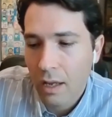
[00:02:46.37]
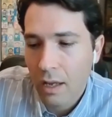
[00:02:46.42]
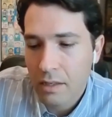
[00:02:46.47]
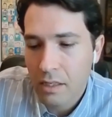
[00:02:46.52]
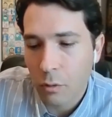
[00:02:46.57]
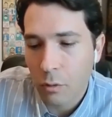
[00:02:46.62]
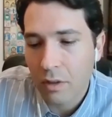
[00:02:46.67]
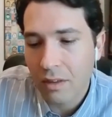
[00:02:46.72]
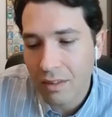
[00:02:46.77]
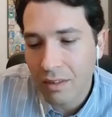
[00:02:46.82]

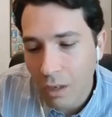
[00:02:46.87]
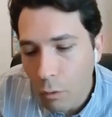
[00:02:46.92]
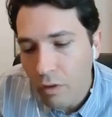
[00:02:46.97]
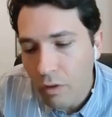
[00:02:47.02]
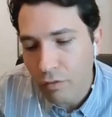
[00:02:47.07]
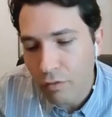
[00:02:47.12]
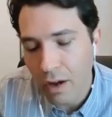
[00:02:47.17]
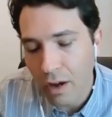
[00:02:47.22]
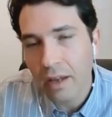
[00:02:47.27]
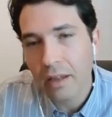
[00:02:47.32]
So until
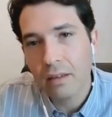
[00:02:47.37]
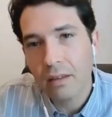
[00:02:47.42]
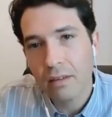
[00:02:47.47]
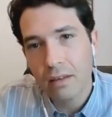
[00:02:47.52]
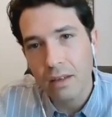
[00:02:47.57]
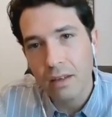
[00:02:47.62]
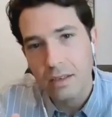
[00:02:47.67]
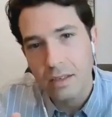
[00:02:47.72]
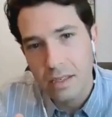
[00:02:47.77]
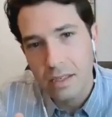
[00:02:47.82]
we find
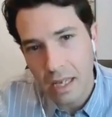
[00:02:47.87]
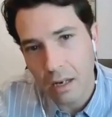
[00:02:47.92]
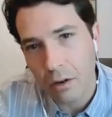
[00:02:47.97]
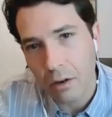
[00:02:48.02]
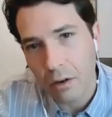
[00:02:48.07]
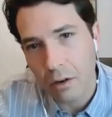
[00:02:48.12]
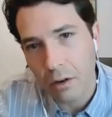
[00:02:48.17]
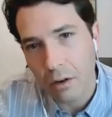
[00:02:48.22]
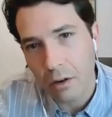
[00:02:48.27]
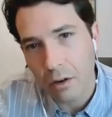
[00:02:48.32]
a
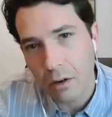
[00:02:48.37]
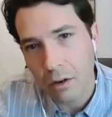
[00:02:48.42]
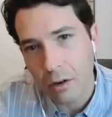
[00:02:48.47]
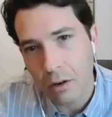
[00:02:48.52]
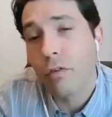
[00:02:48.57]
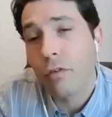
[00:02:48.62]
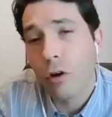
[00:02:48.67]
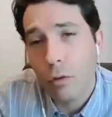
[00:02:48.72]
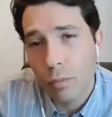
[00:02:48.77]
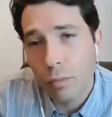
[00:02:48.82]
seller,
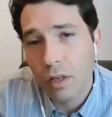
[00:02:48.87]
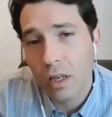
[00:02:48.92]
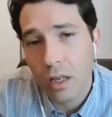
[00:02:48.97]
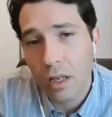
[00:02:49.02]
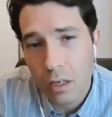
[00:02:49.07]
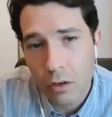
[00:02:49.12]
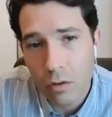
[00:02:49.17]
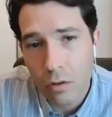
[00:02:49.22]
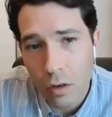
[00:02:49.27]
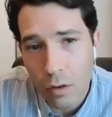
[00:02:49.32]

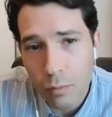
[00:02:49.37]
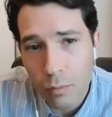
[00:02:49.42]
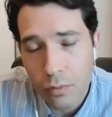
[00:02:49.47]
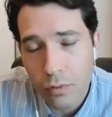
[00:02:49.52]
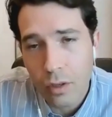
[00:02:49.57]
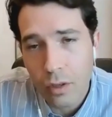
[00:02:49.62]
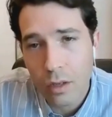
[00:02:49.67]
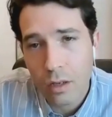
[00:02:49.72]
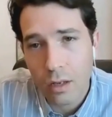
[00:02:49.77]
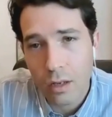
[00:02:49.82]
preferably in Europe,
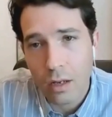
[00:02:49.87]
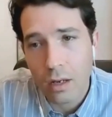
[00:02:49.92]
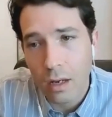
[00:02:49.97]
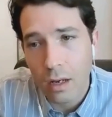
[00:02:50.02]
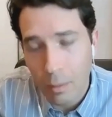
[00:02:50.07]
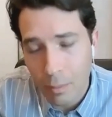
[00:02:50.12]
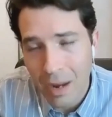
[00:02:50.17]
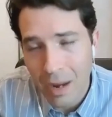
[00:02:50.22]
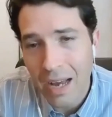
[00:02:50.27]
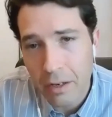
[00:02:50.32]

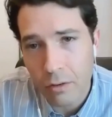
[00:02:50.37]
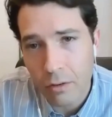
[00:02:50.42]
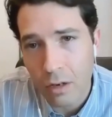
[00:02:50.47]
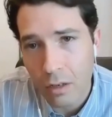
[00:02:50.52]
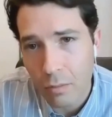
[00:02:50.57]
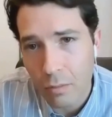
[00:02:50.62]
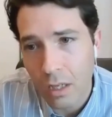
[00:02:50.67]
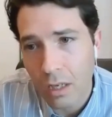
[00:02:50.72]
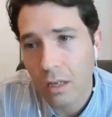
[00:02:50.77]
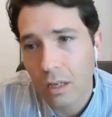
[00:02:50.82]
a buyer,
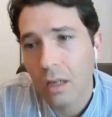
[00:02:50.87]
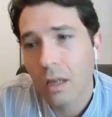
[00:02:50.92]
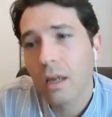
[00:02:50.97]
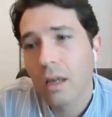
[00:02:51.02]
I mean,